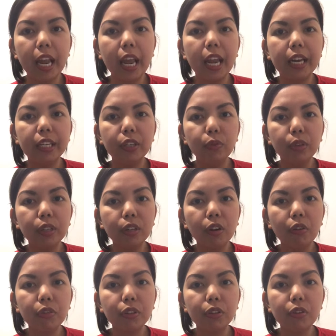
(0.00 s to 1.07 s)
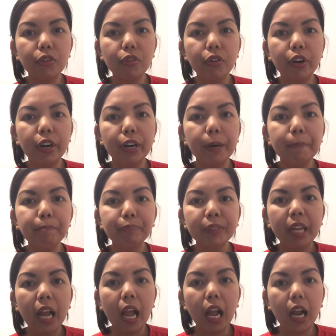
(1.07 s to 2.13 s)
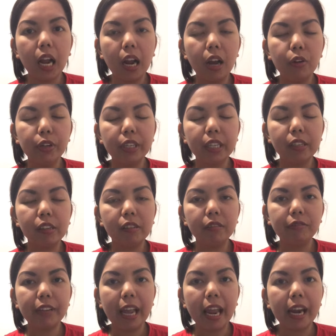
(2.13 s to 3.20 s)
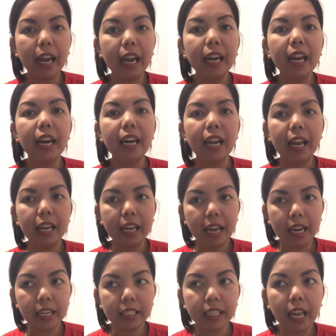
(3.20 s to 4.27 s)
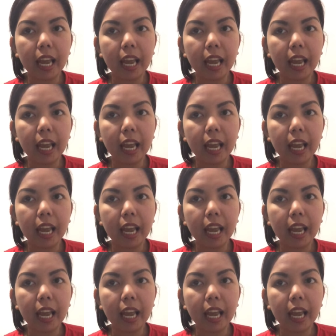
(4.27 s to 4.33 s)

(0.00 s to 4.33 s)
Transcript: and you will go to your account of NNAS